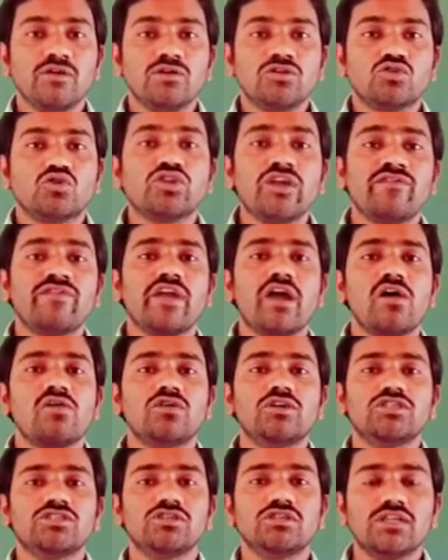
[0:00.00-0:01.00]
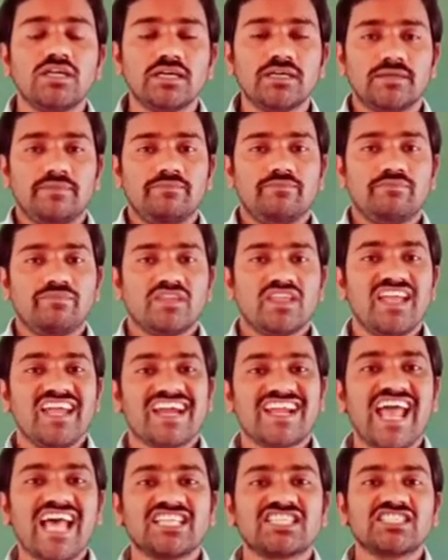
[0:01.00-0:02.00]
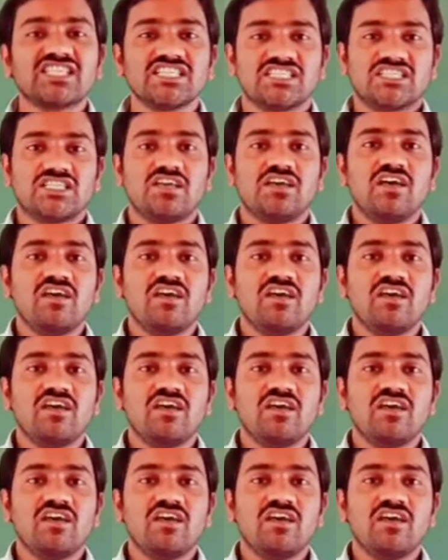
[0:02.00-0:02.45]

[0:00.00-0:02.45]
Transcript: Today we are going to learn class 6